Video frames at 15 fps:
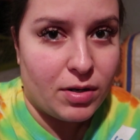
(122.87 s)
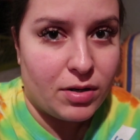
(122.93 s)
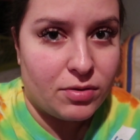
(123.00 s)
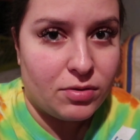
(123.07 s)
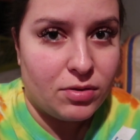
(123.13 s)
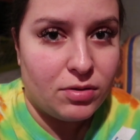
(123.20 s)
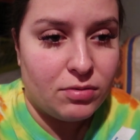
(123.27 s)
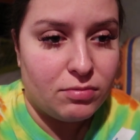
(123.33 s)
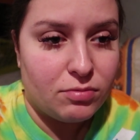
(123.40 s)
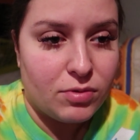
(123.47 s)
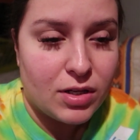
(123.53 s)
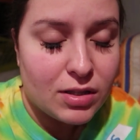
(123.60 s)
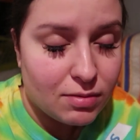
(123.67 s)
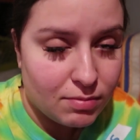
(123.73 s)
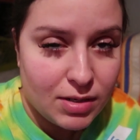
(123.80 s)
bottle
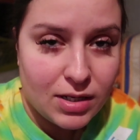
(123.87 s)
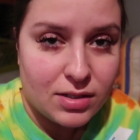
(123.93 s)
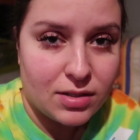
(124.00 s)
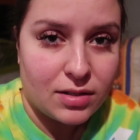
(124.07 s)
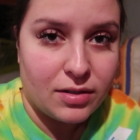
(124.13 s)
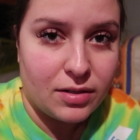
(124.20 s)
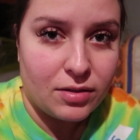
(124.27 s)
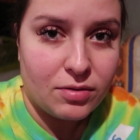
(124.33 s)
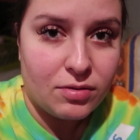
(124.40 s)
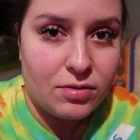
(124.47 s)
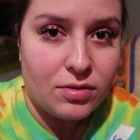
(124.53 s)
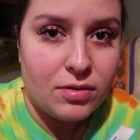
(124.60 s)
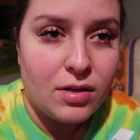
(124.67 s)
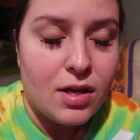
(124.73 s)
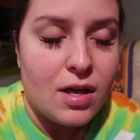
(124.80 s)
with me to
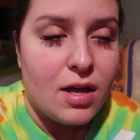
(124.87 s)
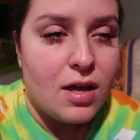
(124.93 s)
clinical.